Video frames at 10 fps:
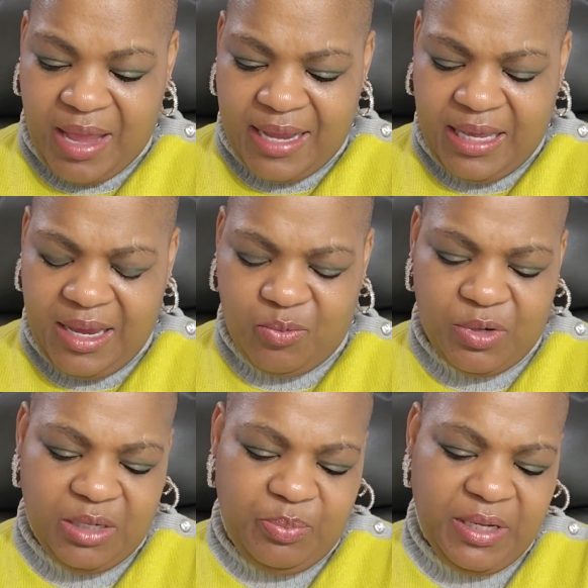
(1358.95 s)
I can't
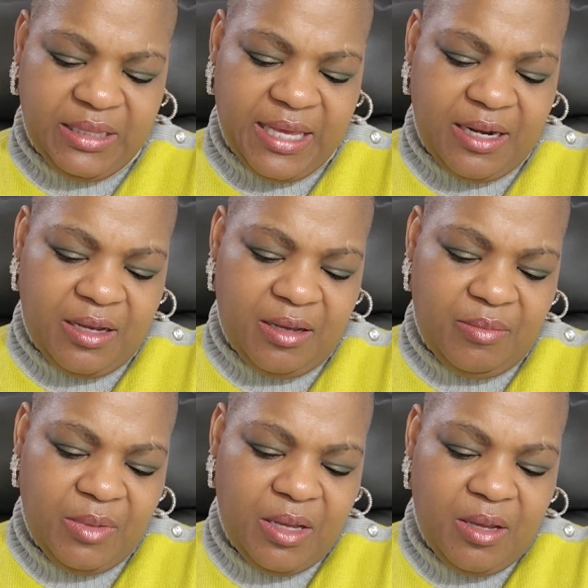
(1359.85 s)
really pick that
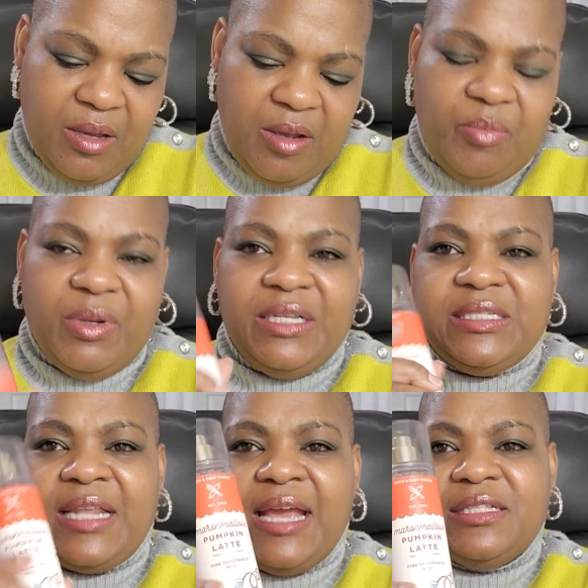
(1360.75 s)
up, but
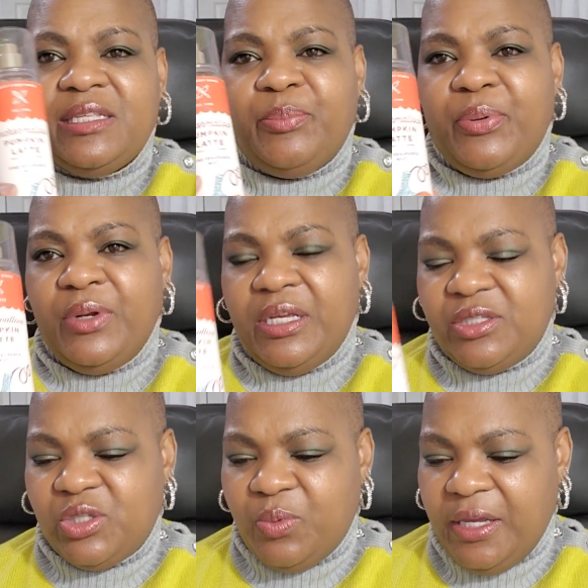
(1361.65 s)
it's nice and pretty
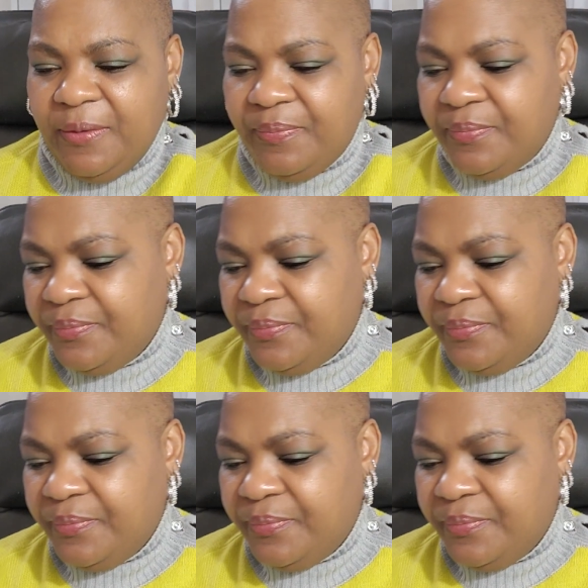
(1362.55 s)
and sweet